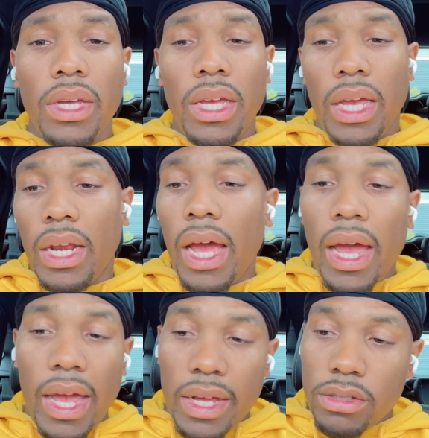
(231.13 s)
and I
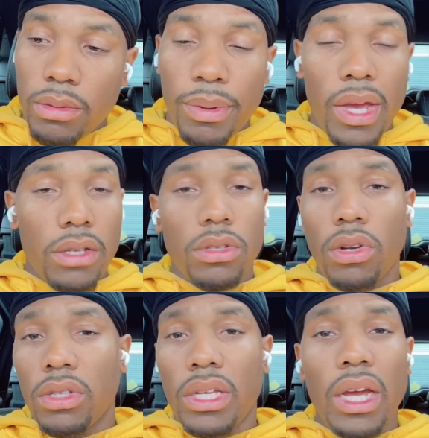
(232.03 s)
had some past
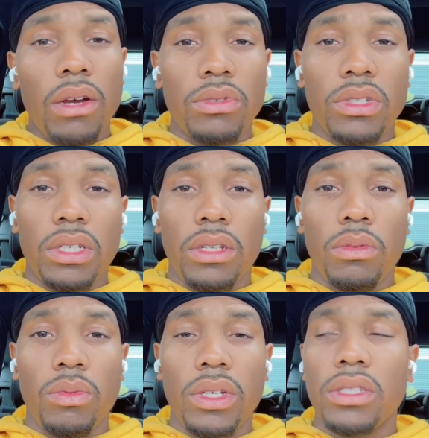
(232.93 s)
hurt that I was dealing with.